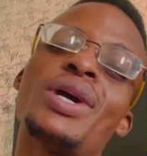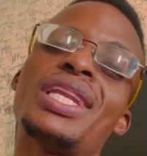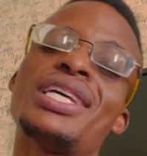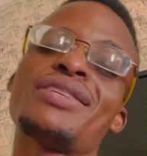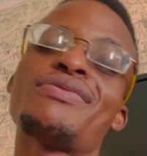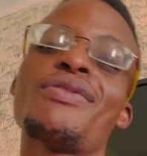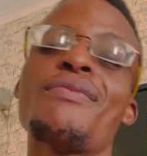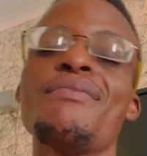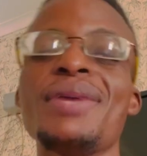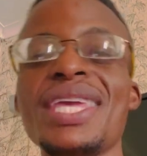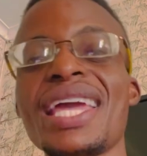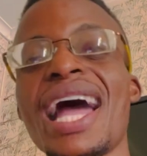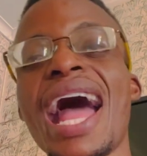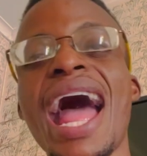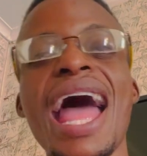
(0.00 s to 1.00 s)
And as for
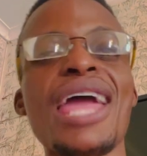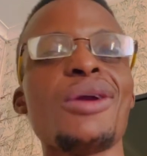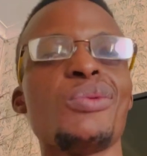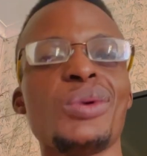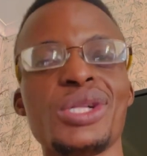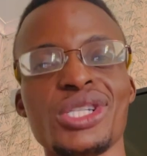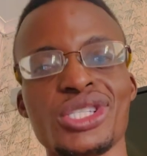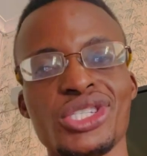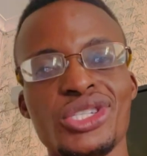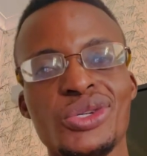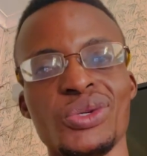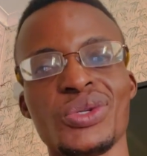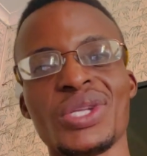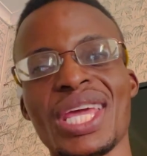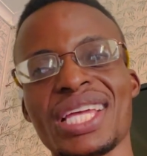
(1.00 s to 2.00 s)
me, I will see
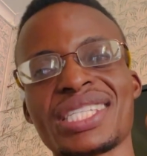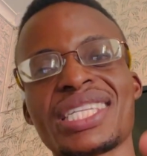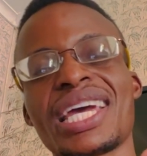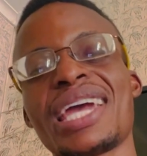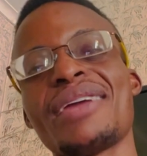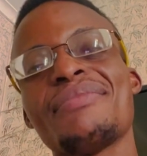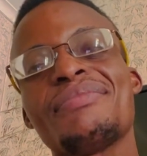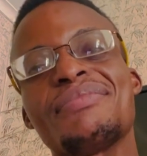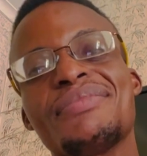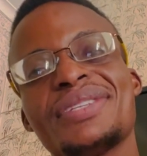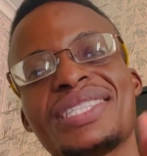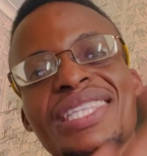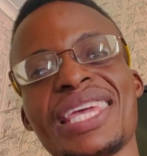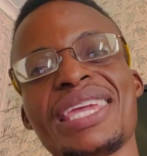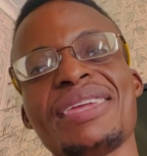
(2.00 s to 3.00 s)
you next time.
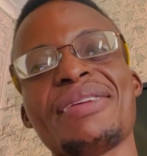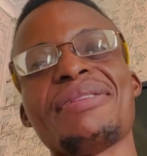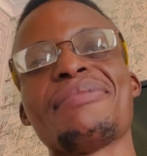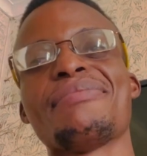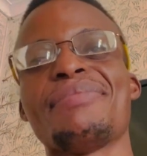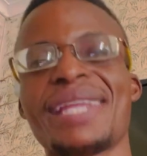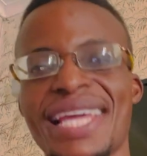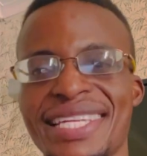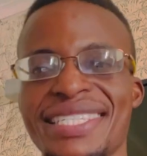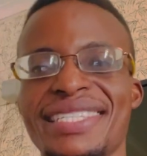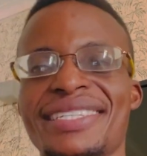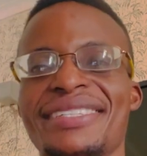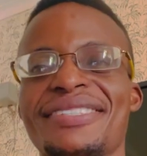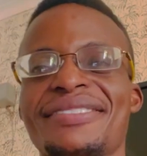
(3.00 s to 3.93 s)
Stay blessed.